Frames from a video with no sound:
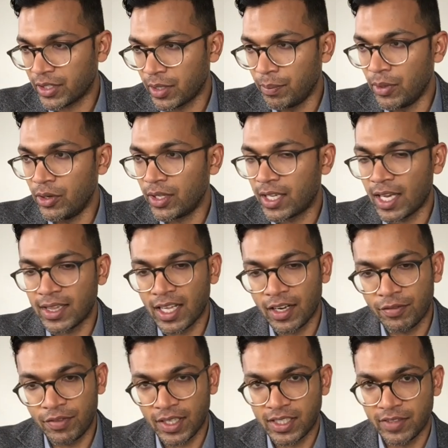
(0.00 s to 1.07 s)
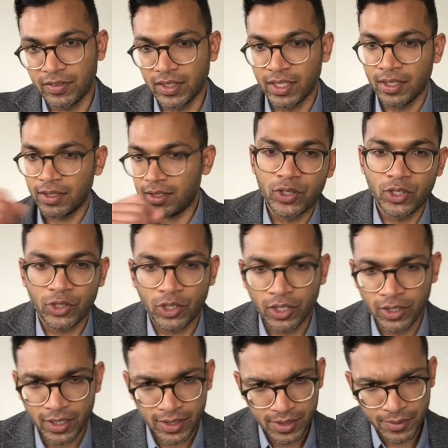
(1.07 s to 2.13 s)
to communicate that effectively with your
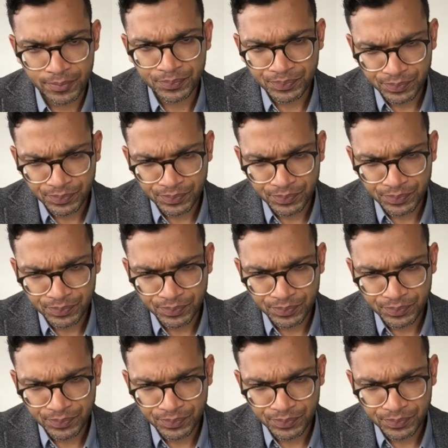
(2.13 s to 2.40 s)
colleagues.